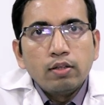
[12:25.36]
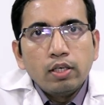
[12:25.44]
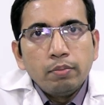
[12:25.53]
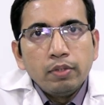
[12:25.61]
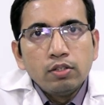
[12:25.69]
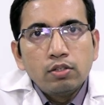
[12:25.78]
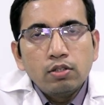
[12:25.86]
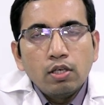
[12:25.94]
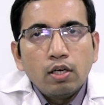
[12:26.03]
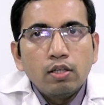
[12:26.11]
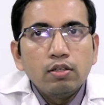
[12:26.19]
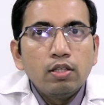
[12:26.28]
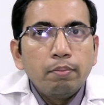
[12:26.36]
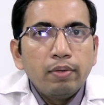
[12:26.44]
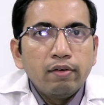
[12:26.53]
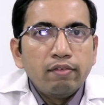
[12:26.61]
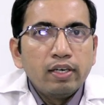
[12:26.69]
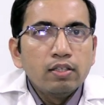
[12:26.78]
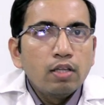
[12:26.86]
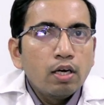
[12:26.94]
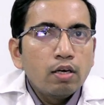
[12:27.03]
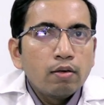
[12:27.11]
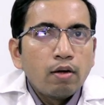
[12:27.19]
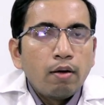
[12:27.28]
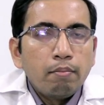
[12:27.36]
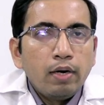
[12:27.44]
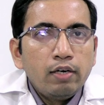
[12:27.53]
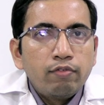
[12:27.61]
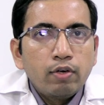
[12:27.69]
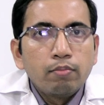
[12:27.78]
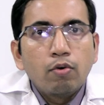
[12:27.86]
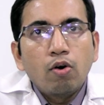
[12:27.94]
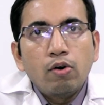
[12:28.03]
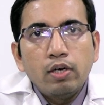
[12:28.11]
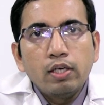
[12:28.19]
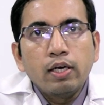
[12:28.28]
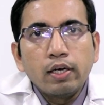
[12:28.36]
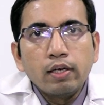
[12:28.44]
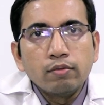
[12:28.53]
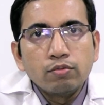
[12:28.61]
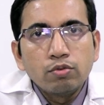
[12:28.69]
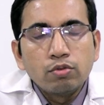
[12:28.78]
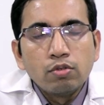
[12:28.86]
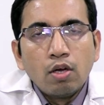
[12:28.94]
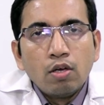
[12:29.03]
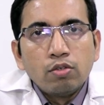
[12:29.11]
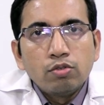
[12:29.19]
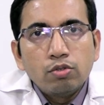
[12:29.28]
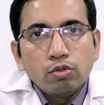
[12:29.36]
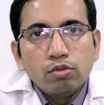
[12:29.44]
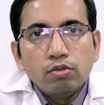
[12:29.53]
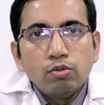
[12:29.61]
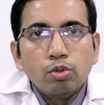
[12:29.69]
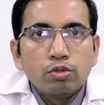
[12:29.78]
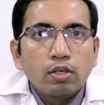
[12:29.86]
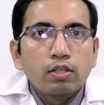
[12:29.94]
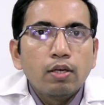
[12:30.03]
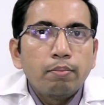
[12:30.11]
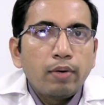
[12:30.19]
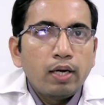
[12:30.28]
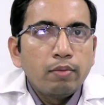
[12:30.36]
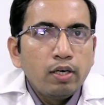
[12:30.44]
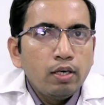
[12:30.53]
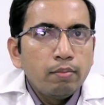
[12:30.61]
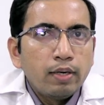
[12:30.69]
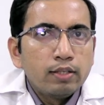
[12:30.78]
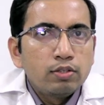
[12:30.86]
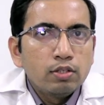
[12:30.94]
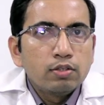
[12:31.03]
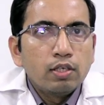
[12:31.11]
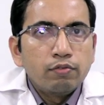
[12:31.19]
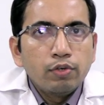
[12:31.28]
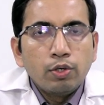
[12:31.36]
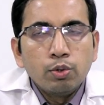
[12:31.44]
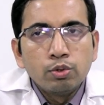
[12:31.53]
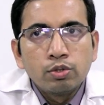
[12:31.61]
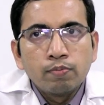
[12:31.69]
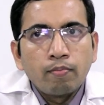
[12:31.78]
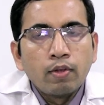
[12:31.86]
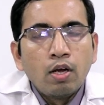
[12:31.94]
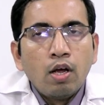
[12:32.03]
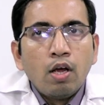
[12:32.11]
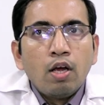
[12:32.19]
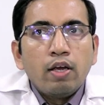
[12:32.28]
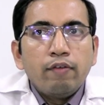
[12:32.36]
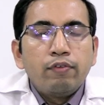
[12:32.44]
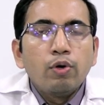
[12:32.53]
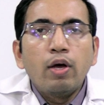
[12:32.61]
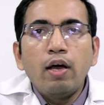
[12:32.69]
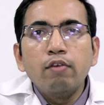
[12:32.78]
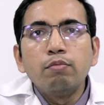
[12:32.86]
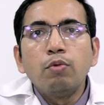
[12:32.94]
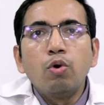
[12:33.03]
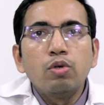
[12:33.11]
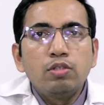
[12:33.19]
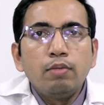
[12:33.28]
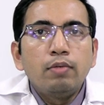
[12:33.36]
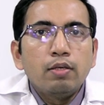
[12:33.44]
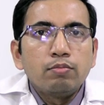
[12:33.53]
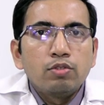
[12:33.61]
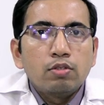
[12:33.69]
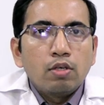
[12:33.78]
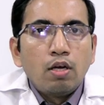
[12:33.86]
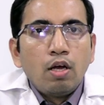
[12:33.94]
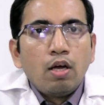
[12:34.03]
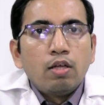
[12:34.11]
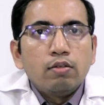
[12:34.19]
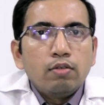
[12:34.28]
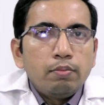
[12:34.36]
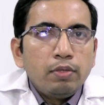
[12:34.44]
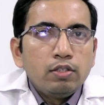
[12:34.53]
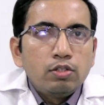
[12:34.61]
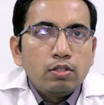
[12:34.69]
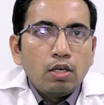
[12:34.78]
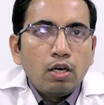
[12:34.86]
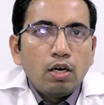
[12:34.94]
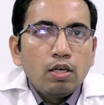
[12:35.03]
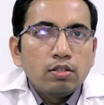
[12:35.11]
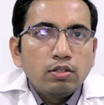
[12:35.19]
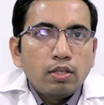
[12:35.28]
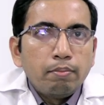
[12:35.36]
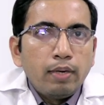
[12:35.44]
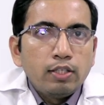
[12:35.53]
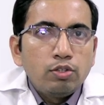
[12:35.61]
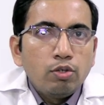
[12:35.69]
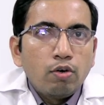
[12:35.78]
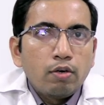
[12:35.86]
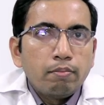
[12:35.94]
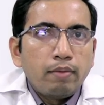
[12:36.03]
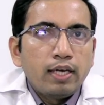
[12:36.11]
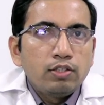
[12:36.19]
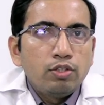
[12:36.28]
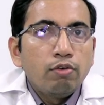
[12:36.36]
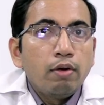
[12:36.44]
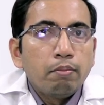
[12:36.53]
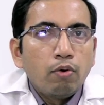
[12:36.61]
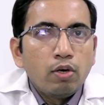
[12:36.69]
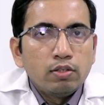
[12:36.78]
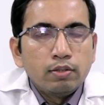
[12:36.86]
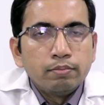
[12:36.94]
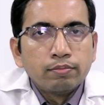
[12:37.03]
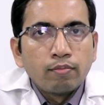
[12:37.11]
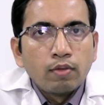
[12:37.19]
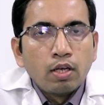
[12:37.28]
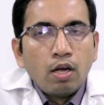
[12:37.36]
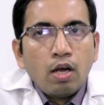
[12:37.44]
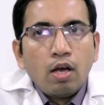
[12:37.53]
that means uh, they prevent the blood from clotting again. So those are the primary medicines that we use. If you have more symptoms, that means uh, submassive or massive embolism,